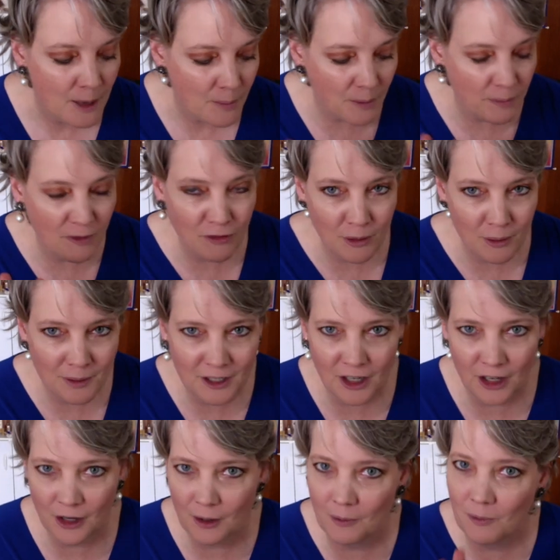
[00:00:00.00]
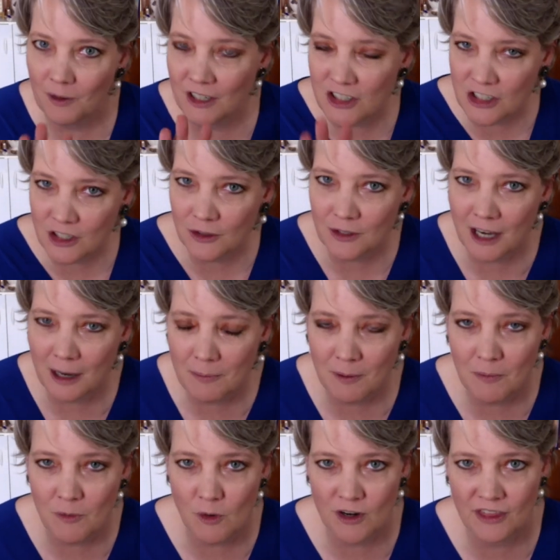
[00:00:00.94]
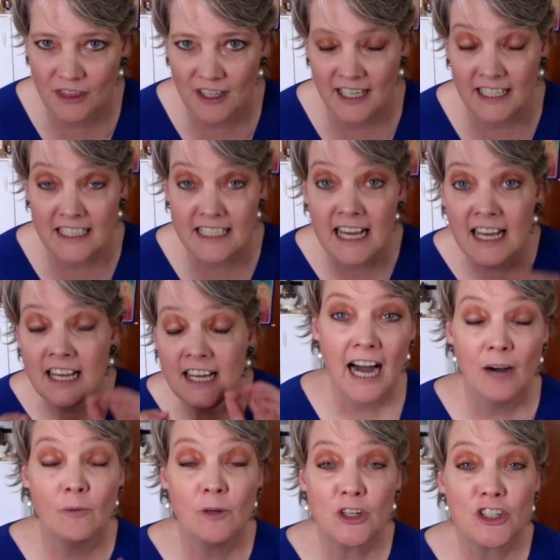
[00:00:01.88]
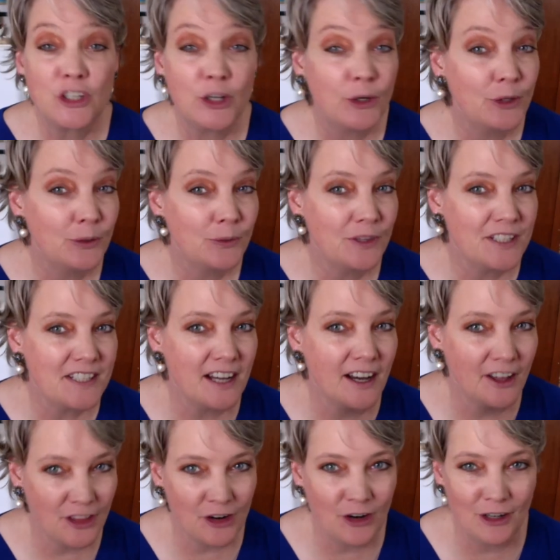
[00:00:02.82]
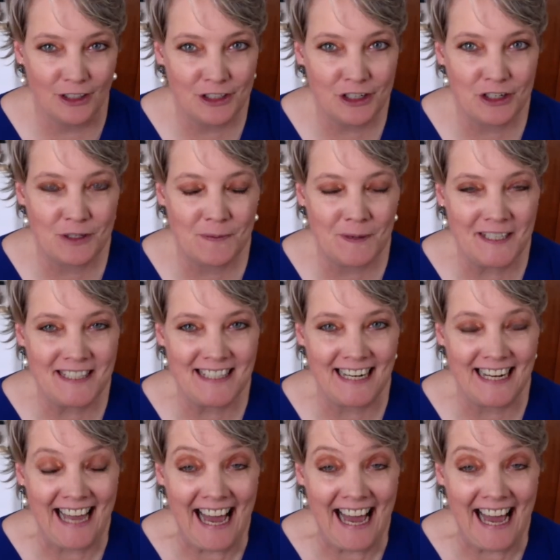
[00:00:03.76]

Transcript: But before we go, I want to show you a couple more things. I'm going to show you this other altar space that I